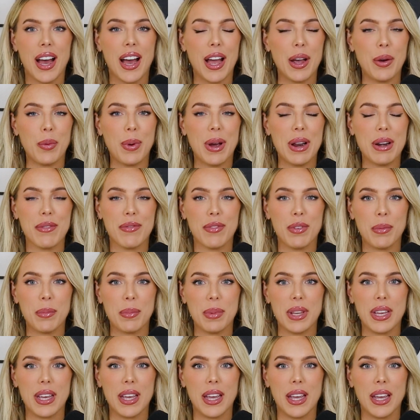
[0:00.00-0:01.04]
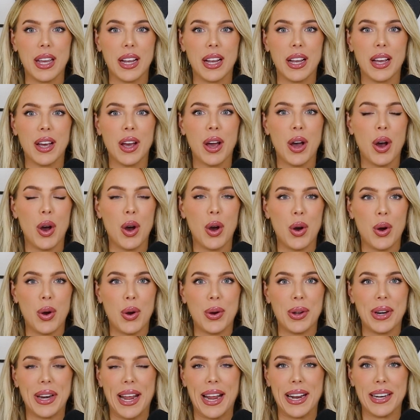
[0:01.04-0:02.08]
I went from being
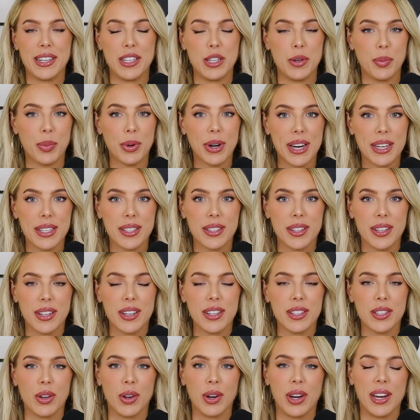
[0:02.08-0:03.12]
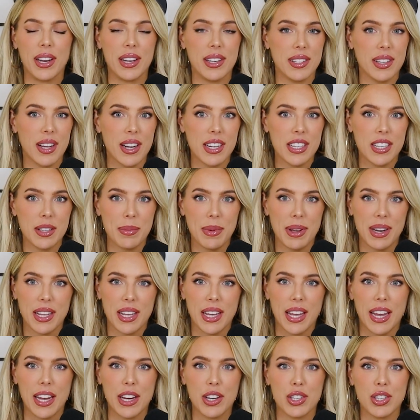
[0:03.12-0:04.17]
on antidepressants, on an anxiety
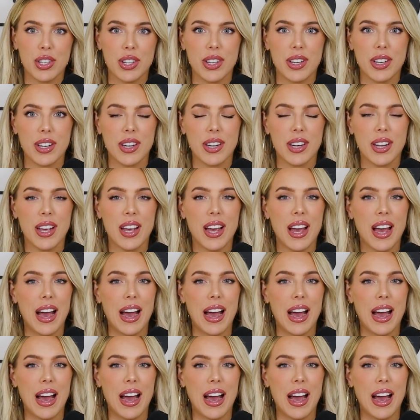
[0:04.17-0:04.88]
medication.